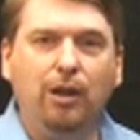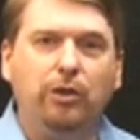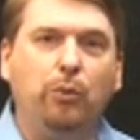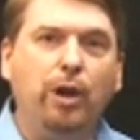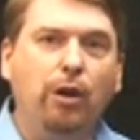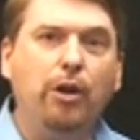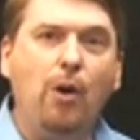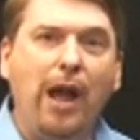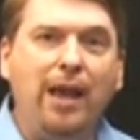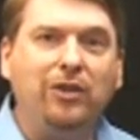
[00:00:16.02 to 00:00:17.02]
So we all
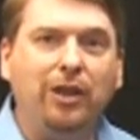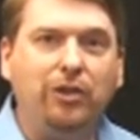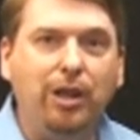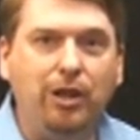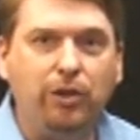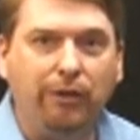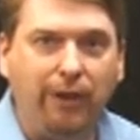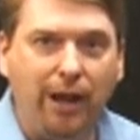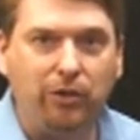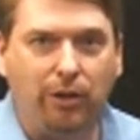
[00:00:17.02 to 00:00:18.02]
know SSDs are
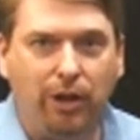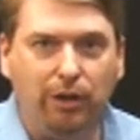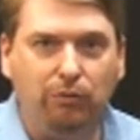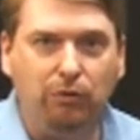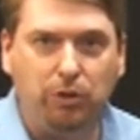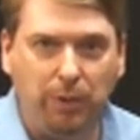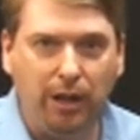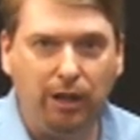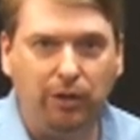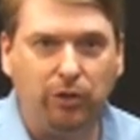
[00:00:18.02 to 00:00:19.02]
faster than
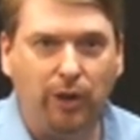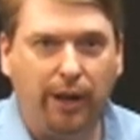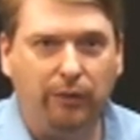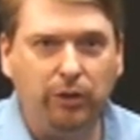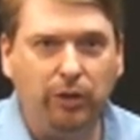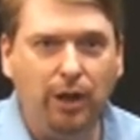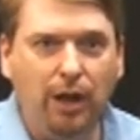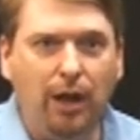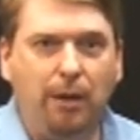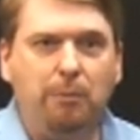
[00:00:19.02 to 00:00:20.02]
spinning disk drives,
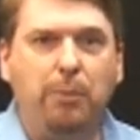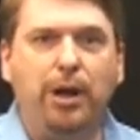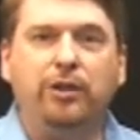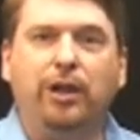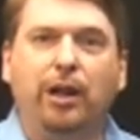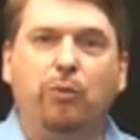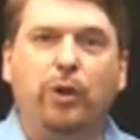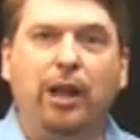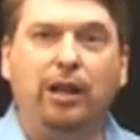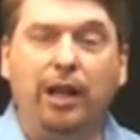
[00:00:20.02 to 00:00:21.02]
but
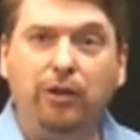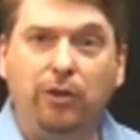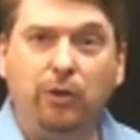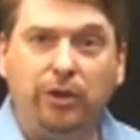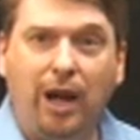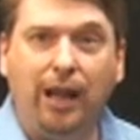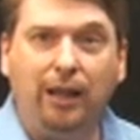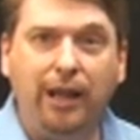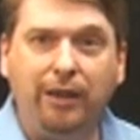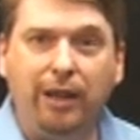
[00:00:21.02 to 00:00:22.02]
what I'd like to do is
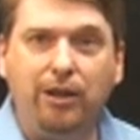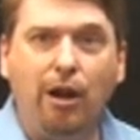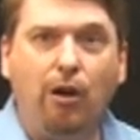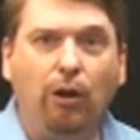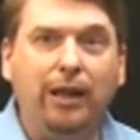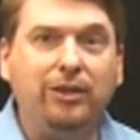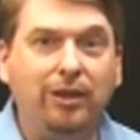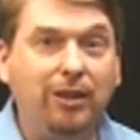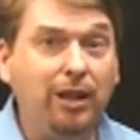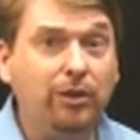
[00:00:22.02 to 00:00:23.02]
highlight that not all
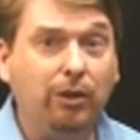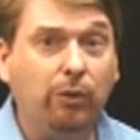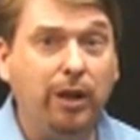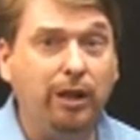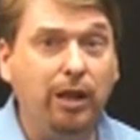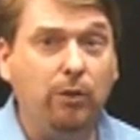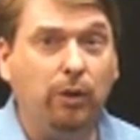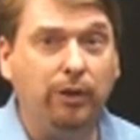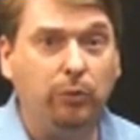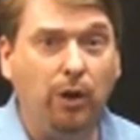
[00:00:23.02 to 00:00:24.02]
SSDs are created
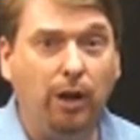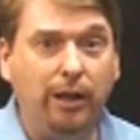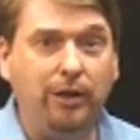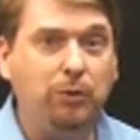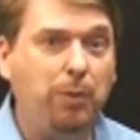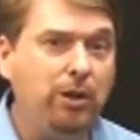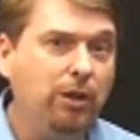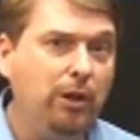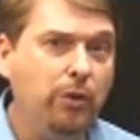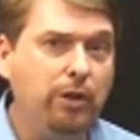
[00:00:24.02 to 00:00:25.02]
equal as well,
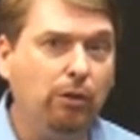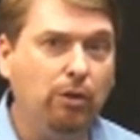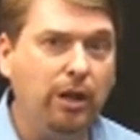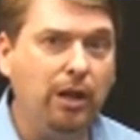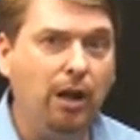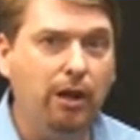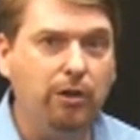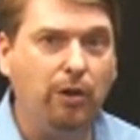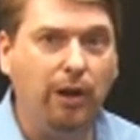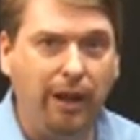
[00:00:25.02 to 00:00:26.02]
especially when you're looking
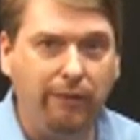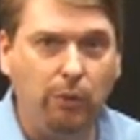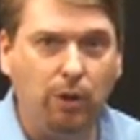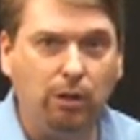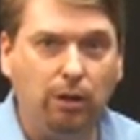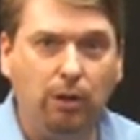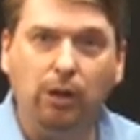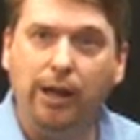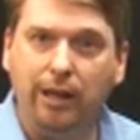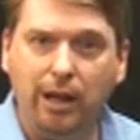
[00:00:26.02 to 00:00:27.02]
under a heavy
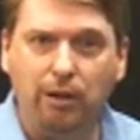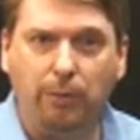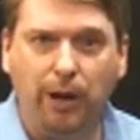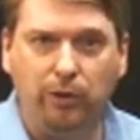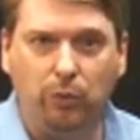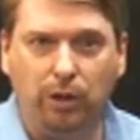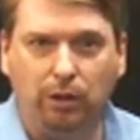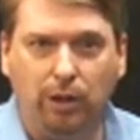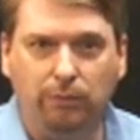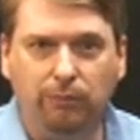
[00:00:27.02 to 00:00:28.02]
workload like an enterprise
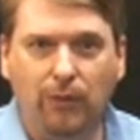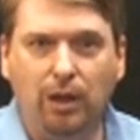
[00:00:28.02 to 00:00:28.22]
workload.